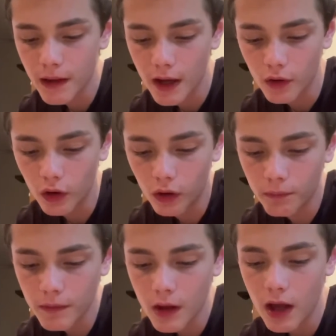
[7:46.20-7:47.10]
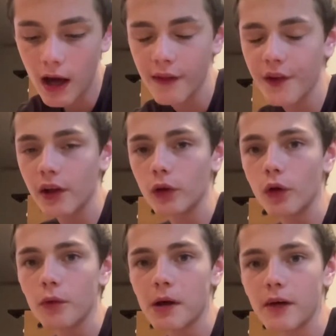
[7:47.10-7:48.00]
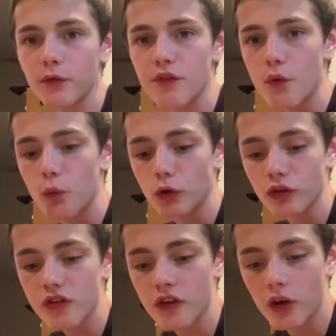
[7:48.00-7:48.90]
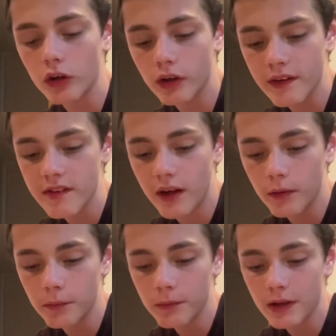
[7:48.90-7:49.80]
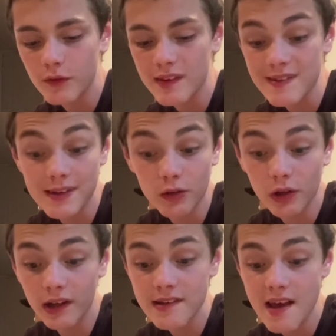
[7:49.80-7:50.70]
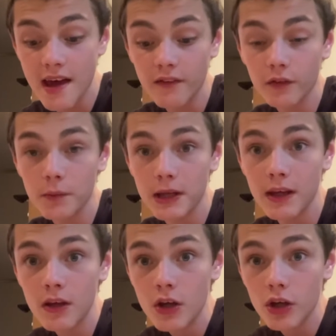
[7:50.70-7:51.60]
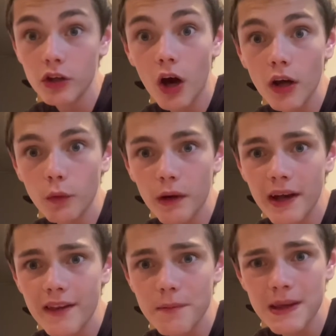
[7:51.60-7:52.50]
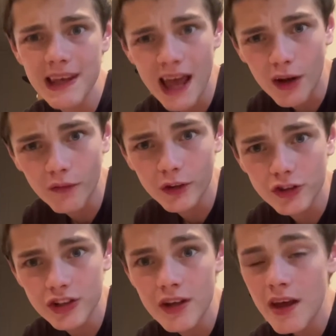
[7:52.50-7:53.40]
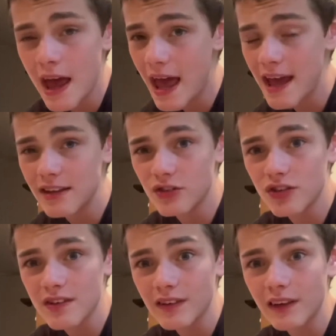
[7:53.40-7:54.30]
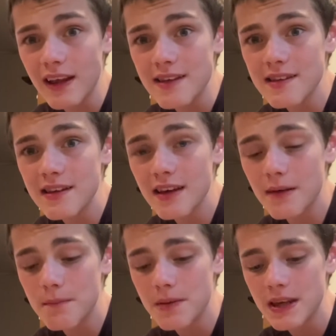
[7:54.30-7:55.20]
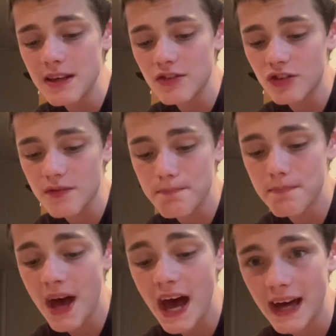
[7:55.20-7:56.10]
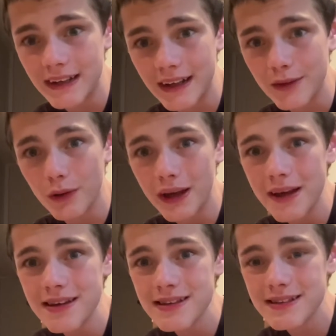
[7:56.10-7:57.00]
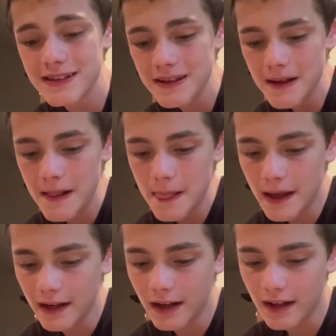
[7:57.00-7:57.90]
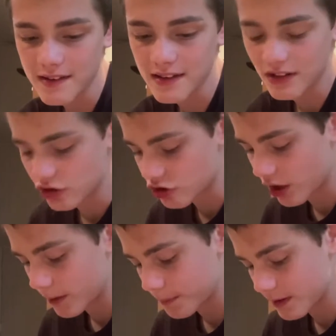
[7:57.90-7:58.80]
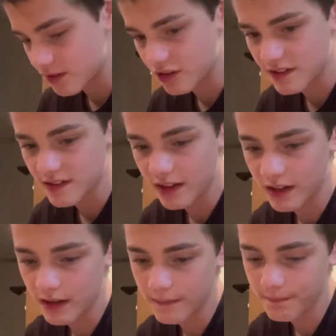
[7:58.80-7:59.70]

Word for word: at all I thought Lullaby was the worst song on this album, and it was a 0 out of 10 for me. Gone Away, the piano version, A is just lazy, and B is just bad anyway. And Hassan Chop is just, uh,